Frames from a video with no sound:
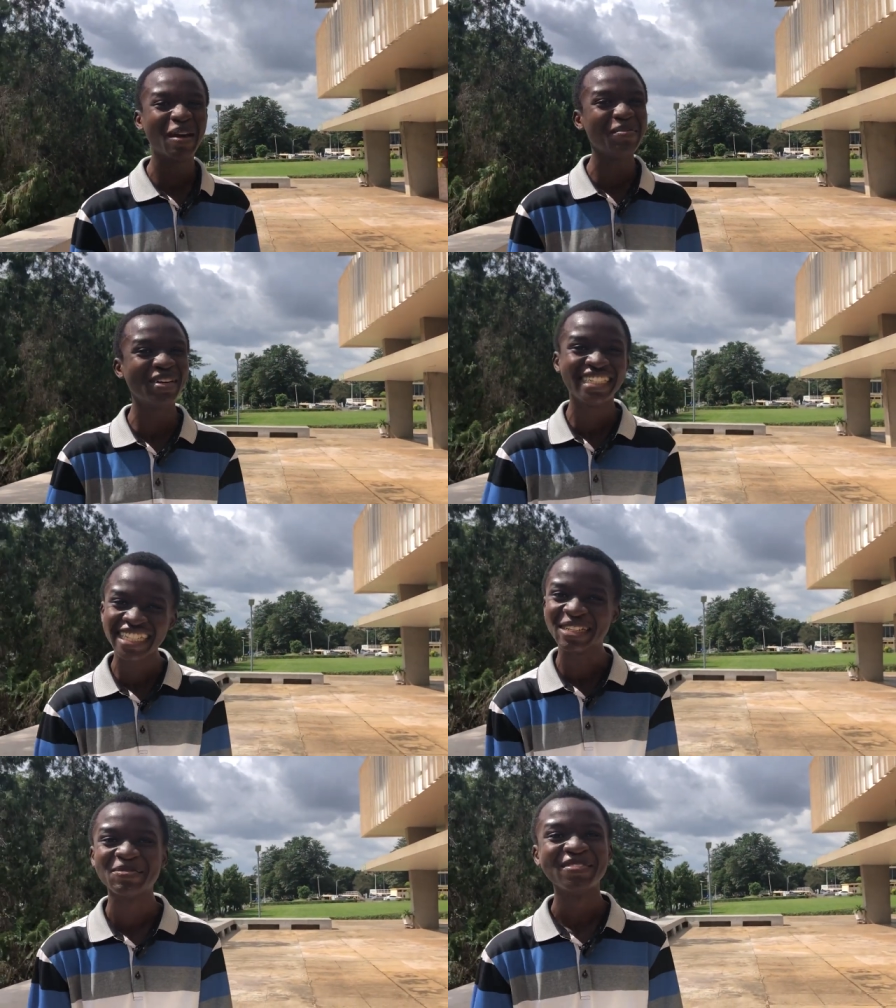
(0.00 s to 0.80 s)

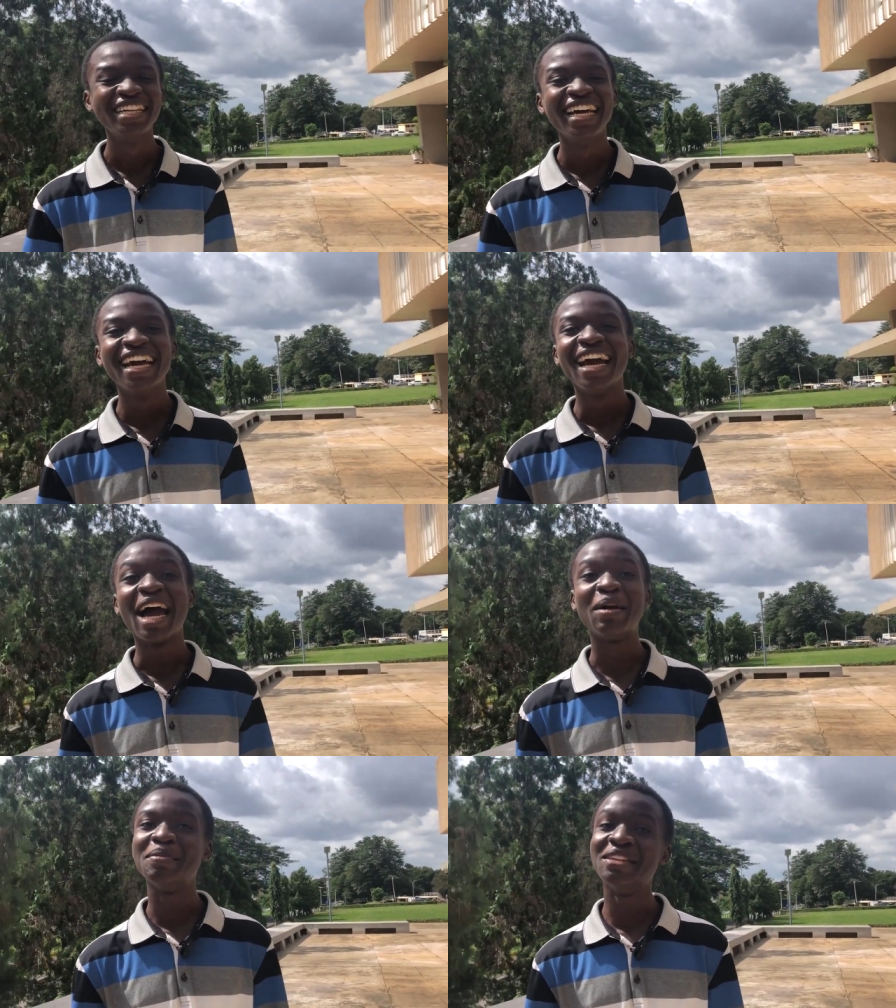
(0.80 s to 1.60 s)
MOG.
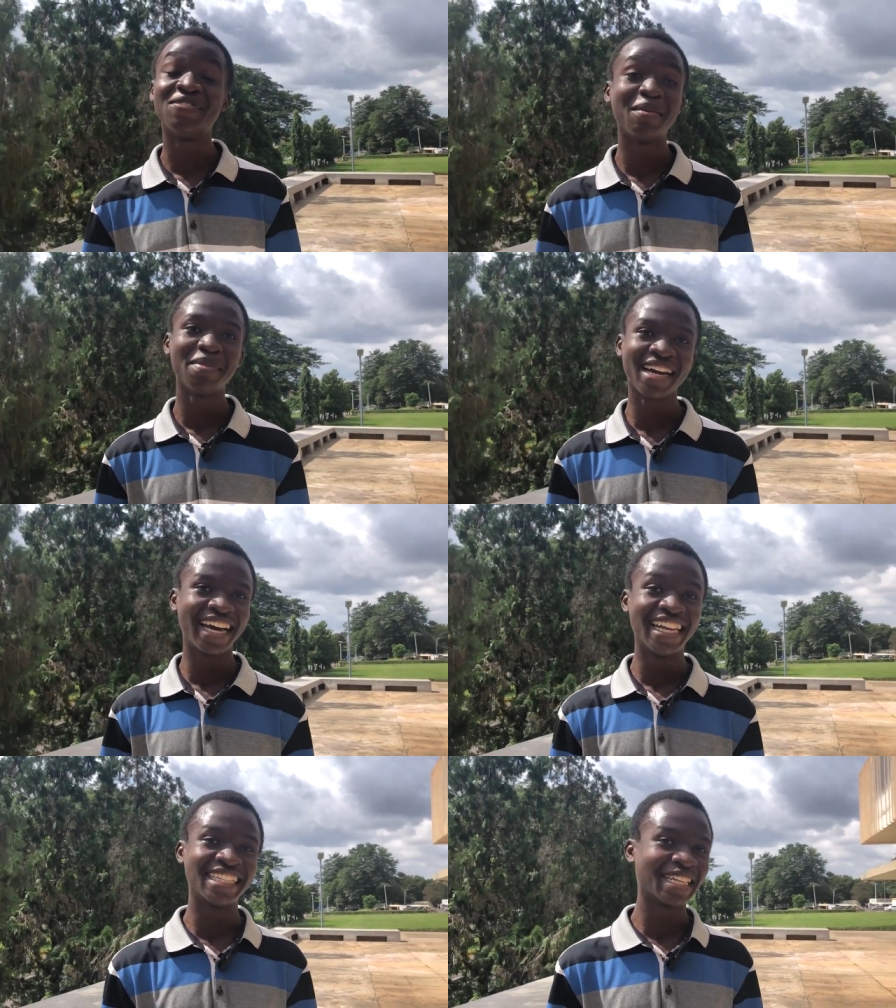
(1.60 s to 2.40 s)
I mean, if I'm being
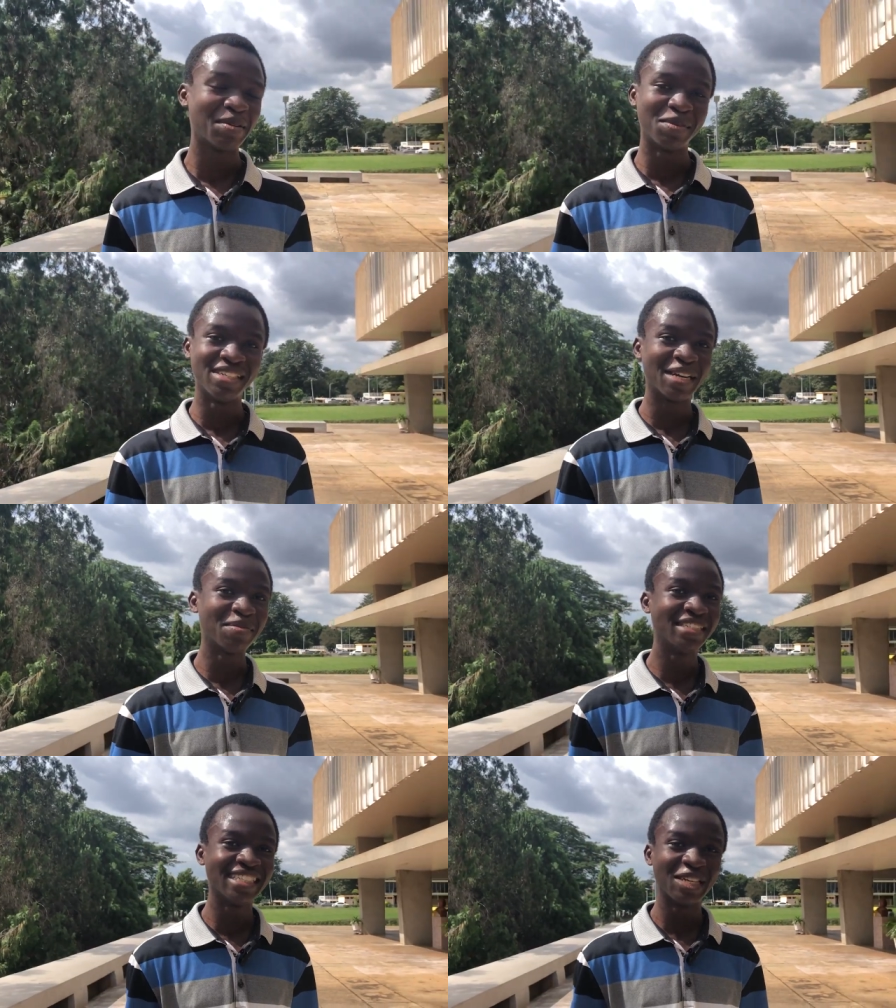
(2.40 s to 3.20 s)
honest, it's MOG.
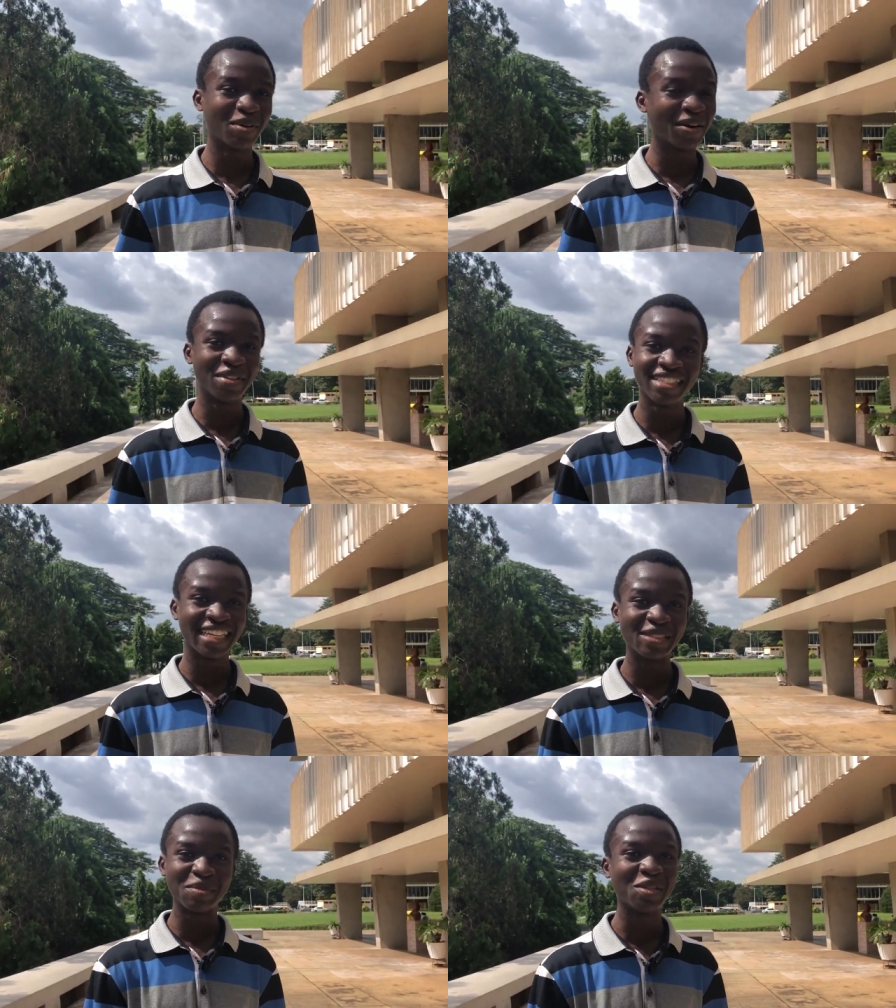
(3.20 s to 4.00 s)
MOG is the one who's
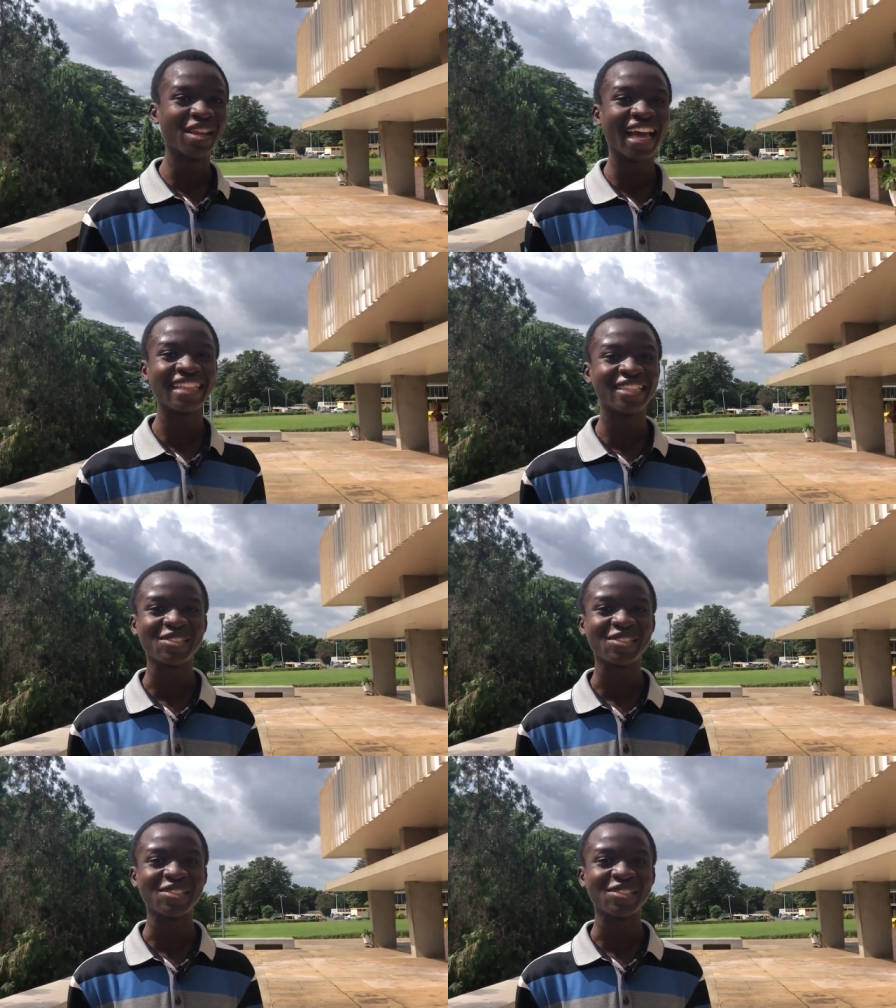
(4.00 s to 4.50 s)
getting me to like this